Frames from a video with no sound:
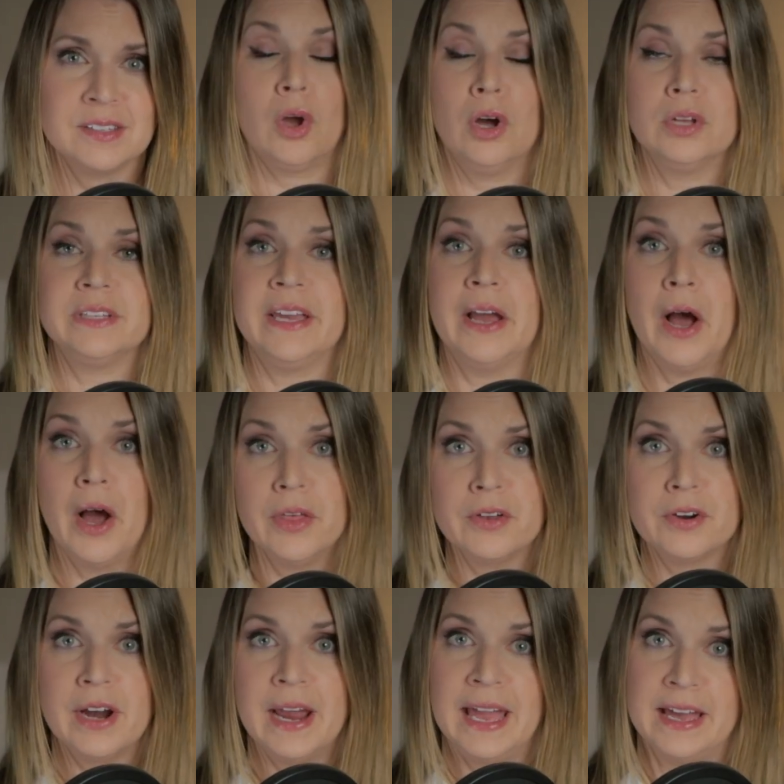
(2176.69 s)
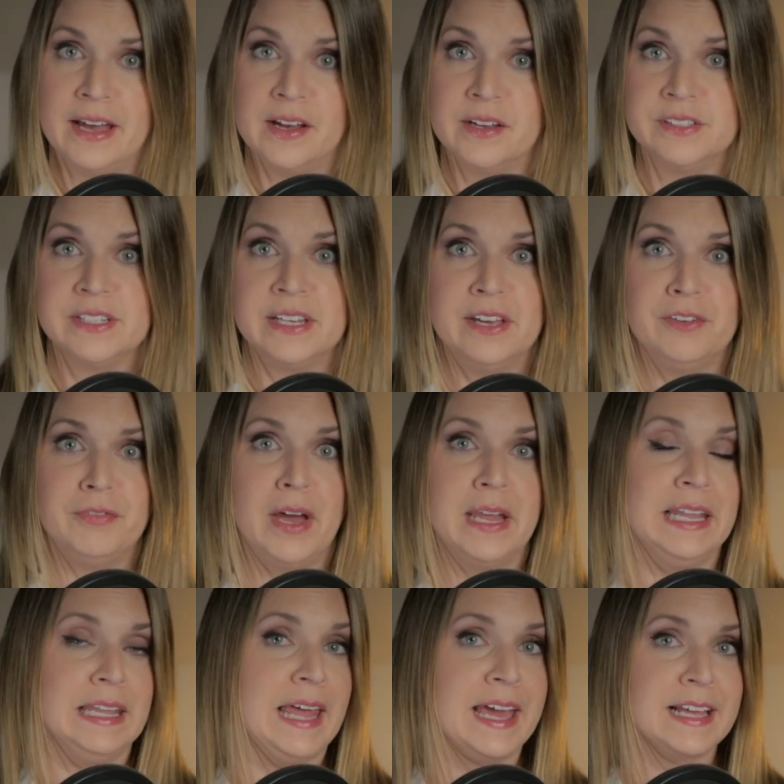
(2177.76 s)
On the other hand, if a
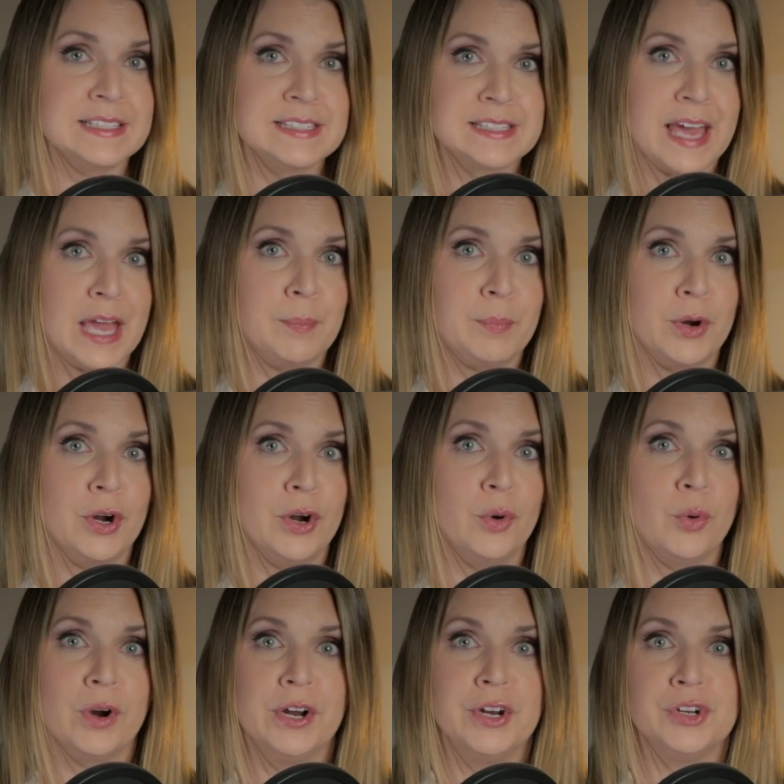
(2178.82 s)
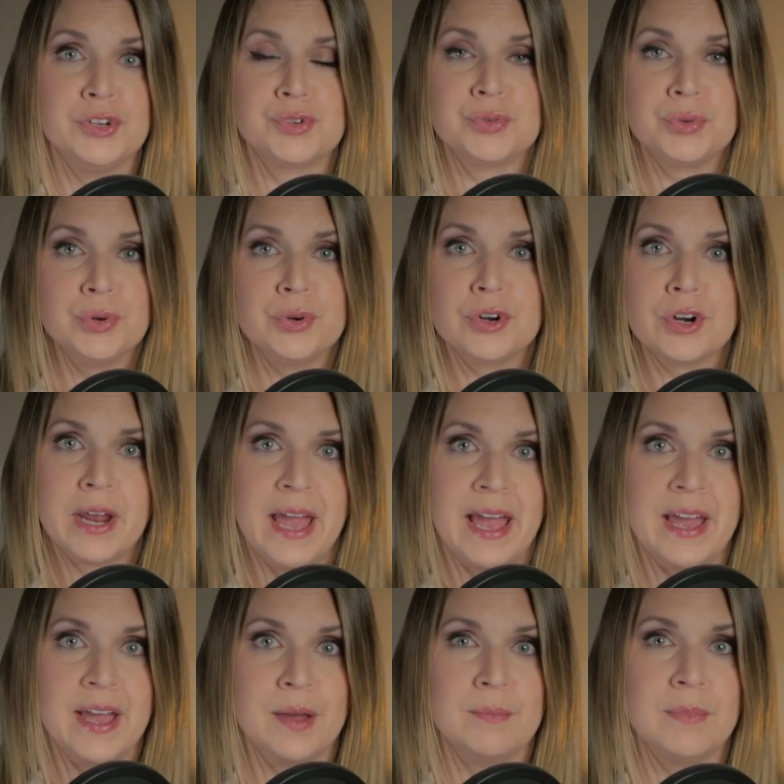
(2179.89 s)
landscaper or an intruder
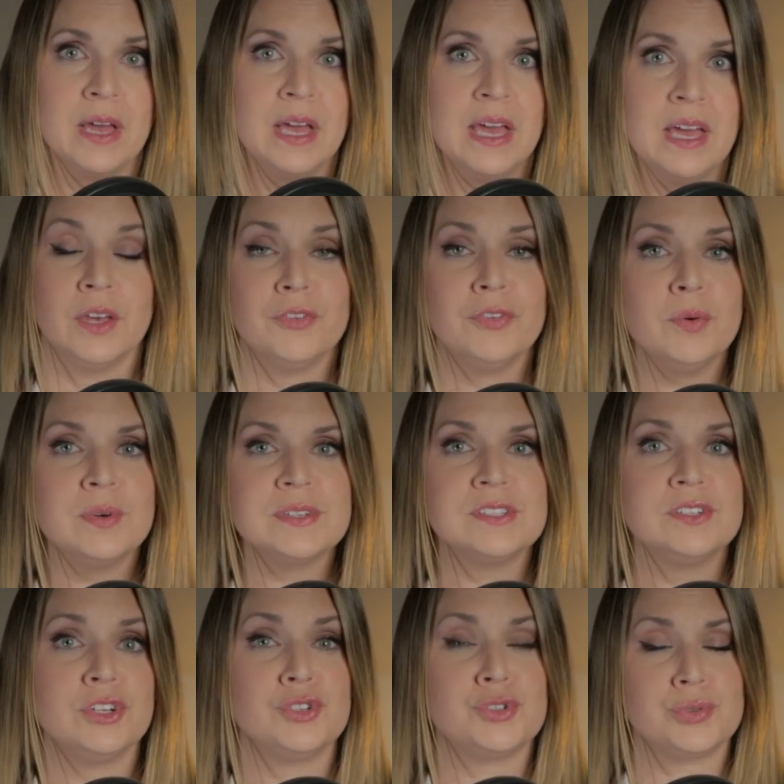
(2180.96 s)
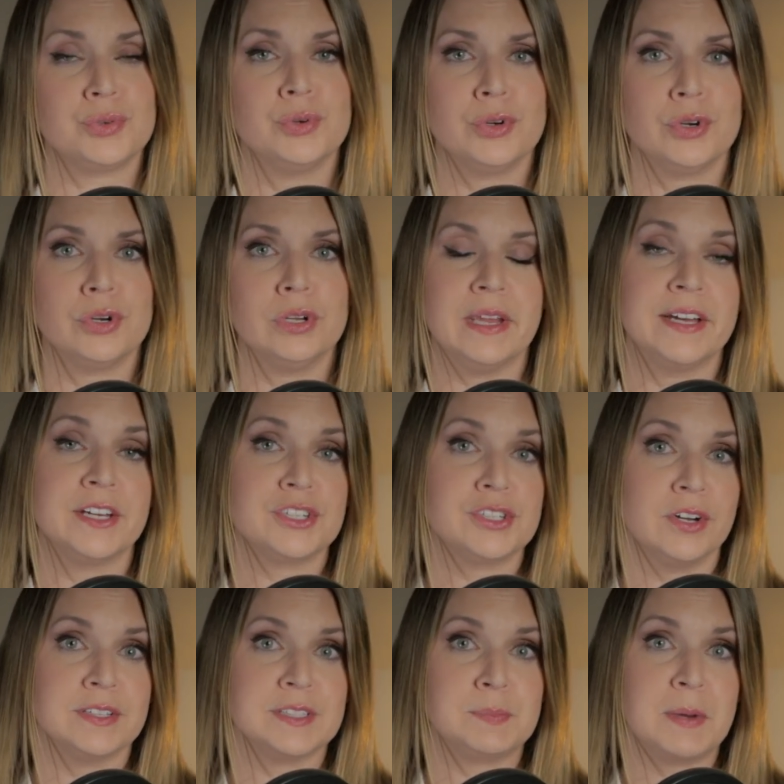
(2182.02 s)
came, if it was an intruder like
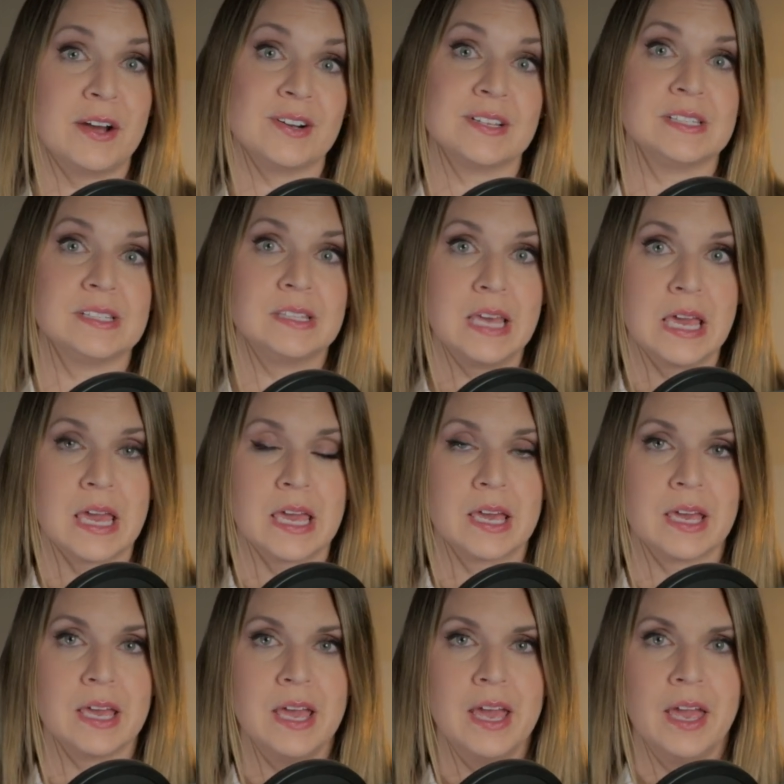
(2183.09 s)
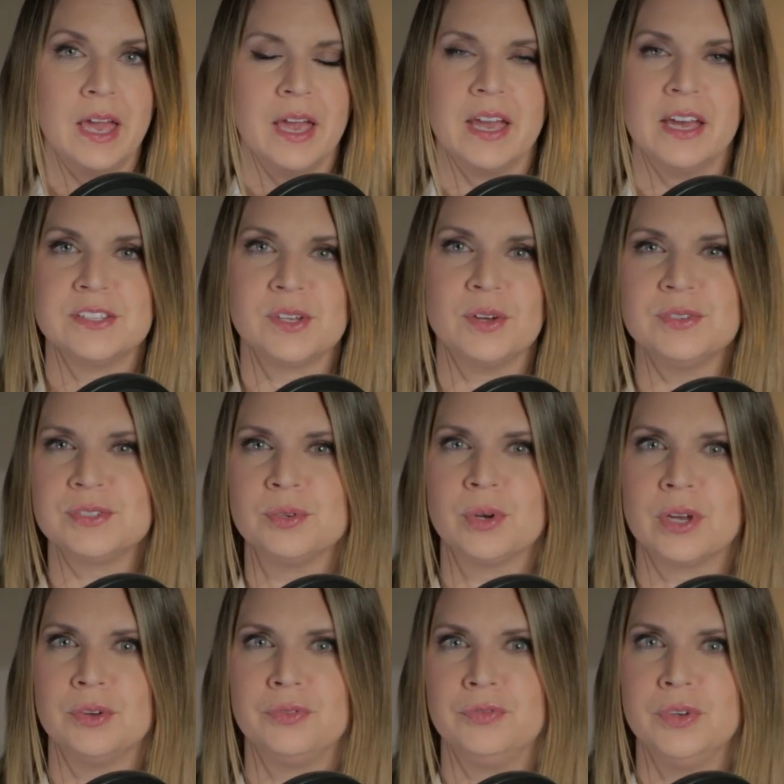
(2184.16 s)
Sean's parents think, it's also
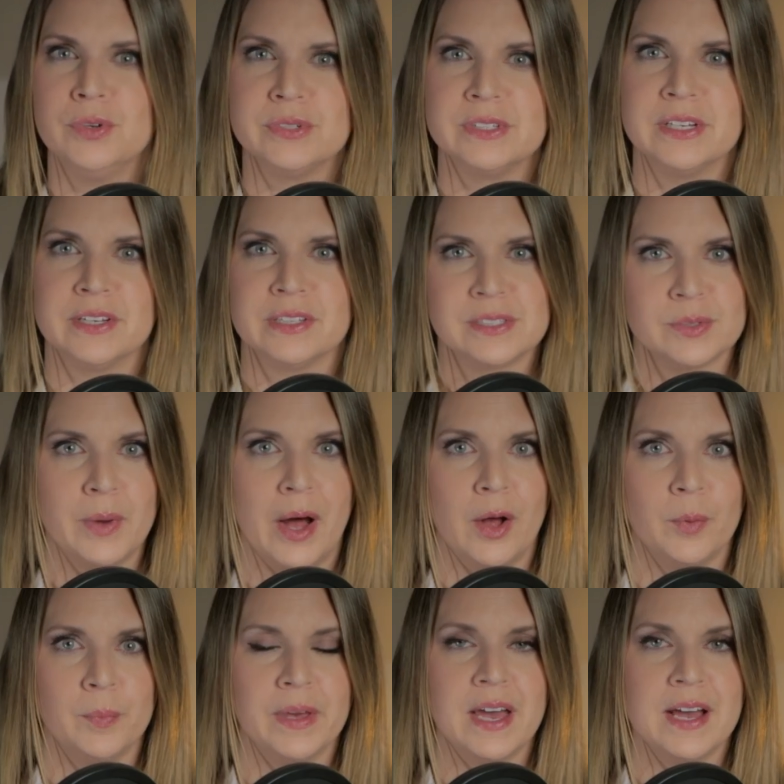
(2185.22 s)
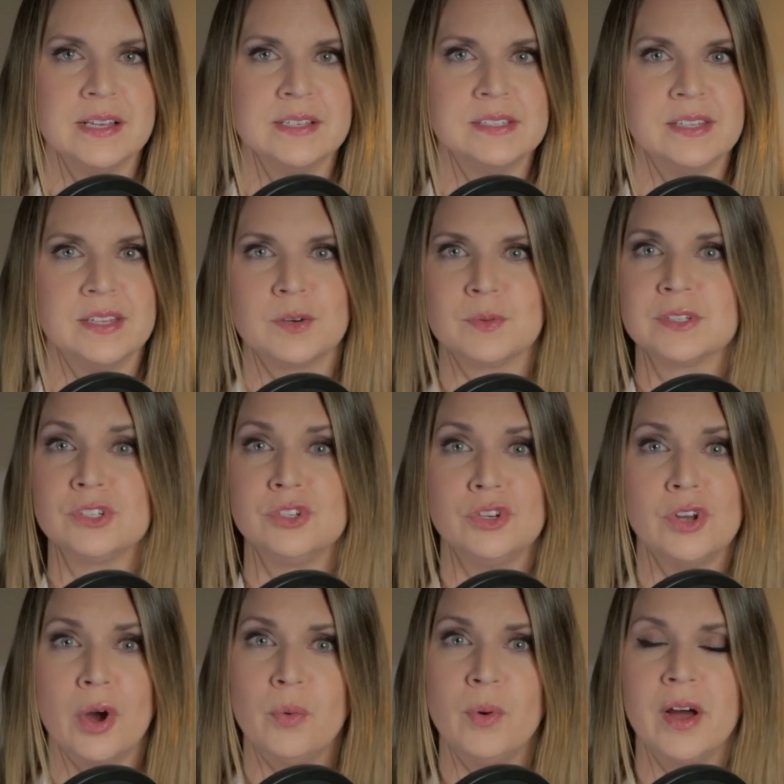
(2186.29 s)
confusing as well because there was
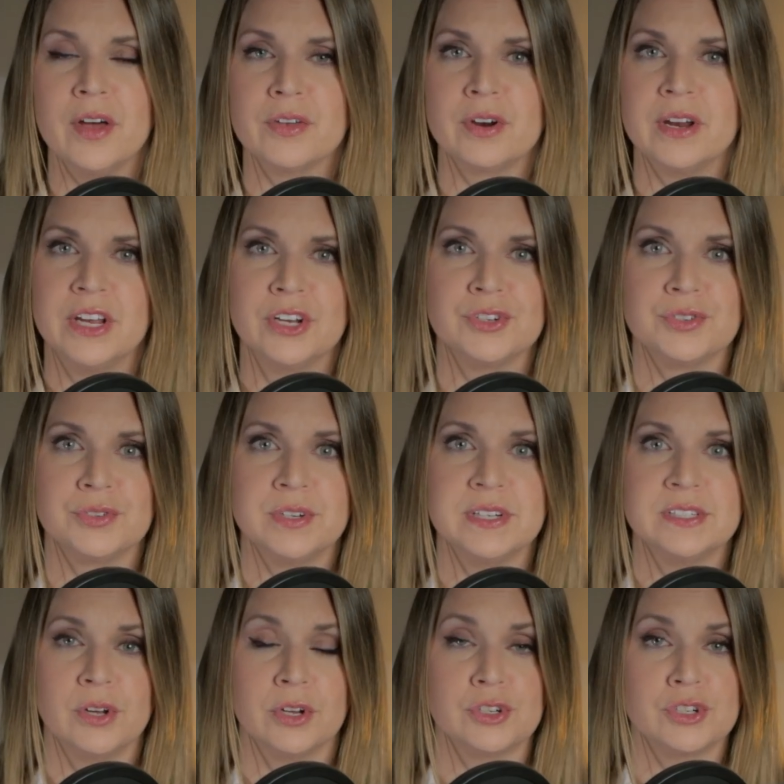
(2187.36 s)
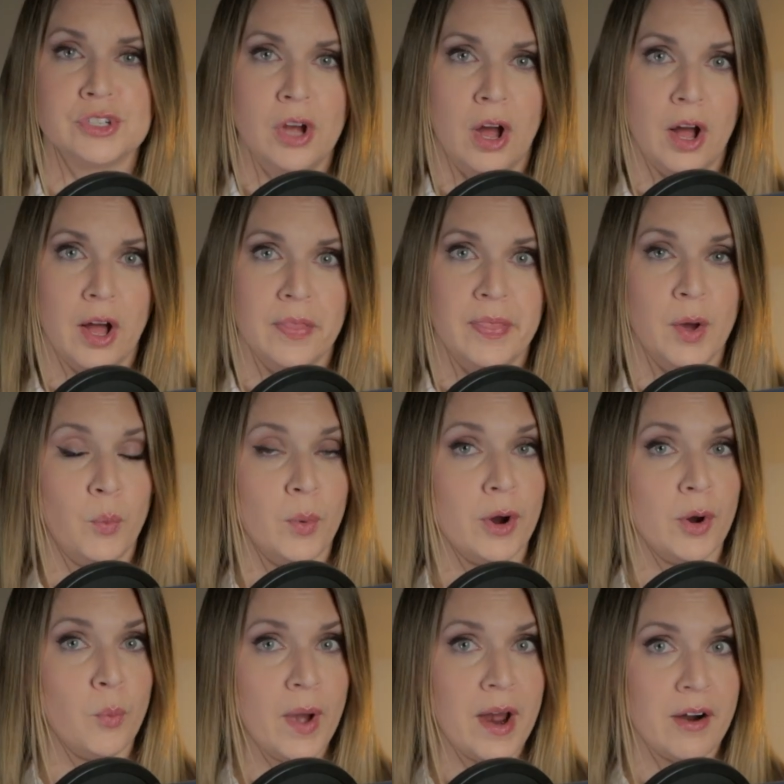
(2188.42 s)
no other injuries on Sean that we're
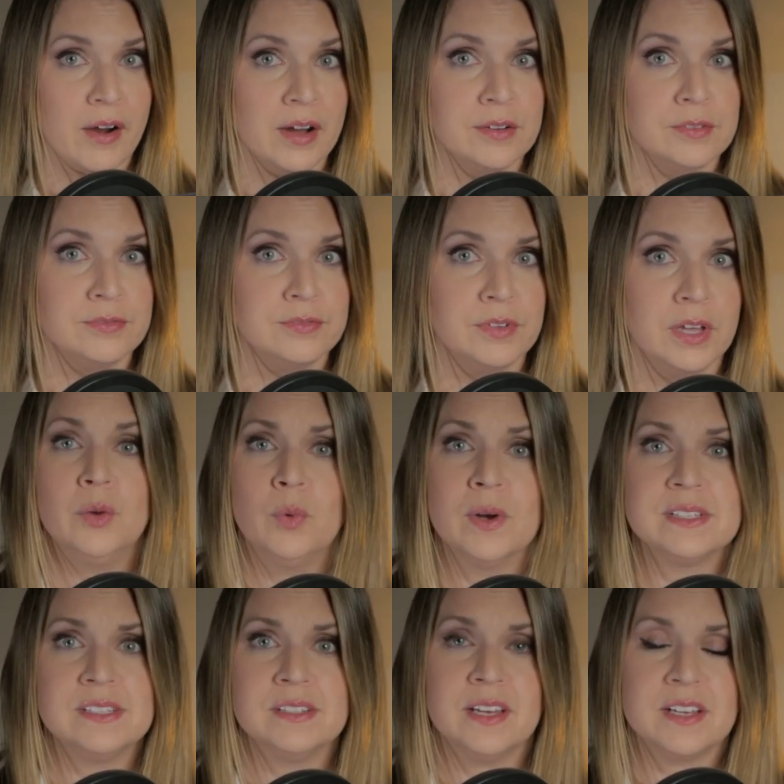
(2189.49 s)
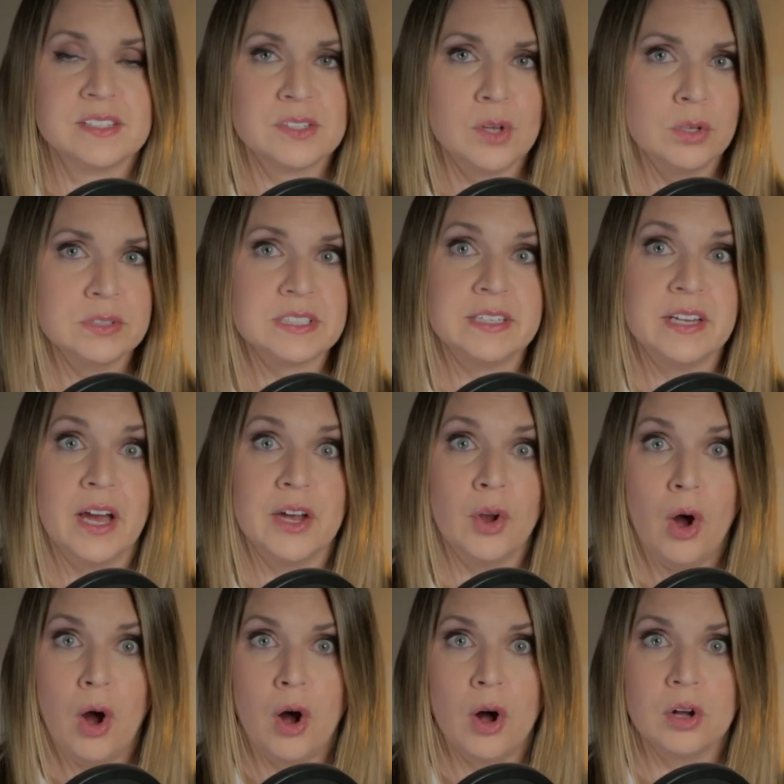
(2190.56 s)
aware of. He wasn't assaulted at
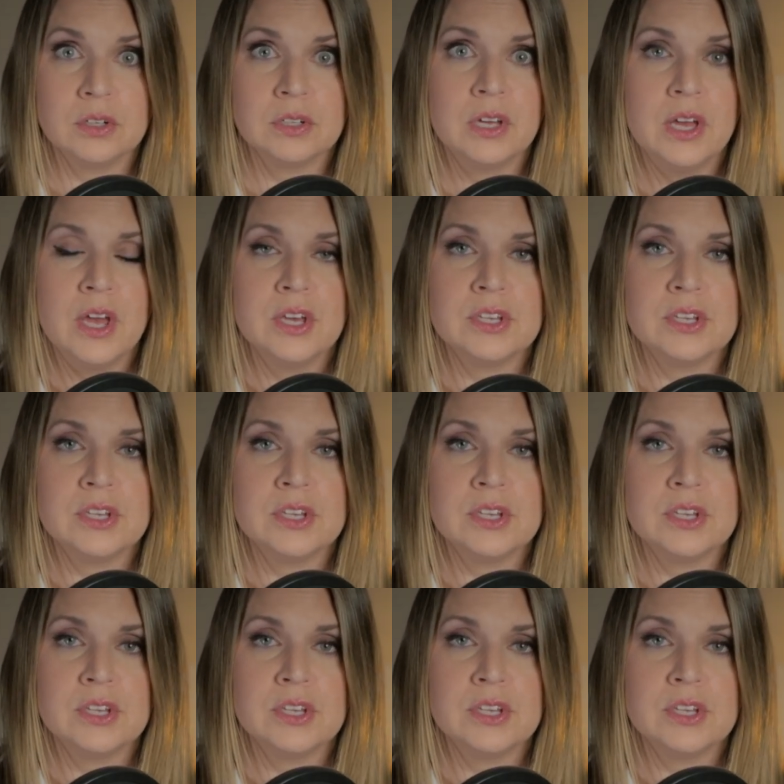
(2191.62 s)
all.